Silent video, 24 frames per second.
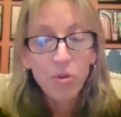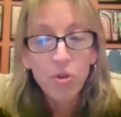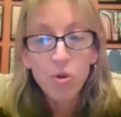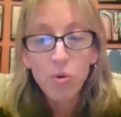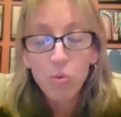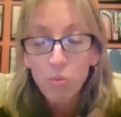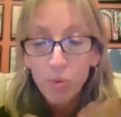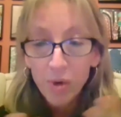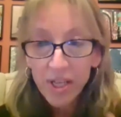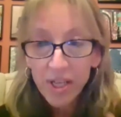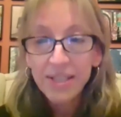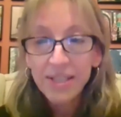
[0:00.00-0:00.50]
the
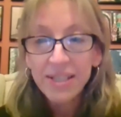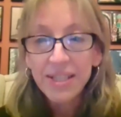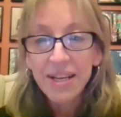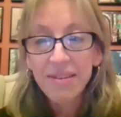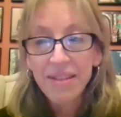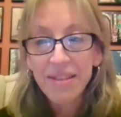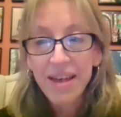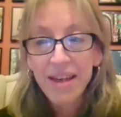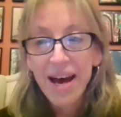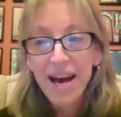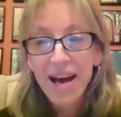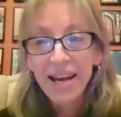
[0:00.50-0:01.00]
reason
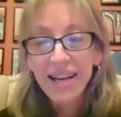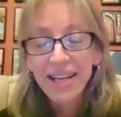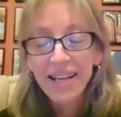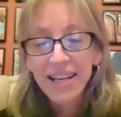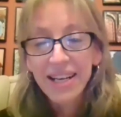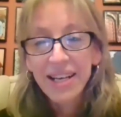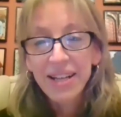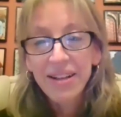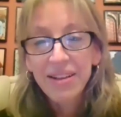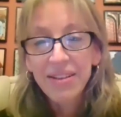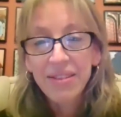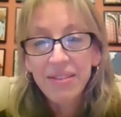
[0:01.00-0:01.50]
that
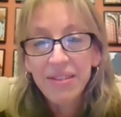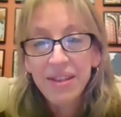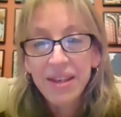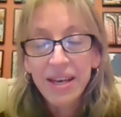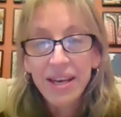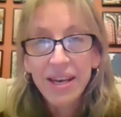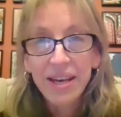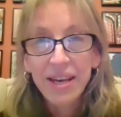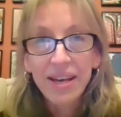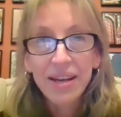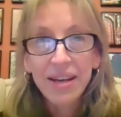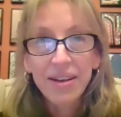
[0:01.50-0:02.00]

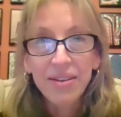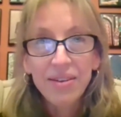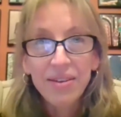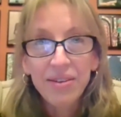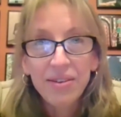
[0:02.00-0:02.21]
the